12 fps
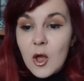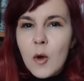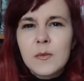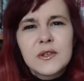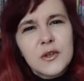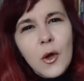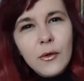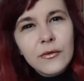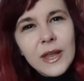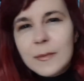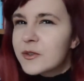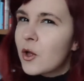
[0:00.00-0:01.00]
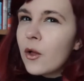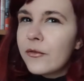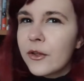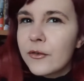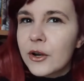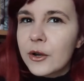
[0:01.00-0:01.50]
absolved,
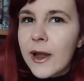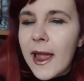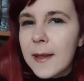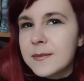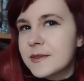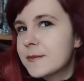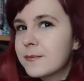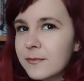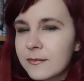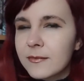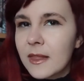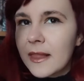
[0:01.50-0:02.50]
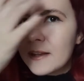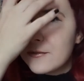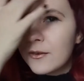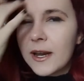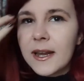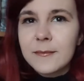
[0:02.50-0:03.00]
absolved of her crimes
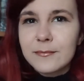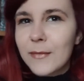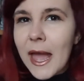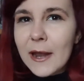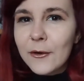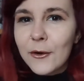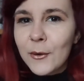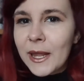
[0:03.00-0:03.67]
lead-free, I don't know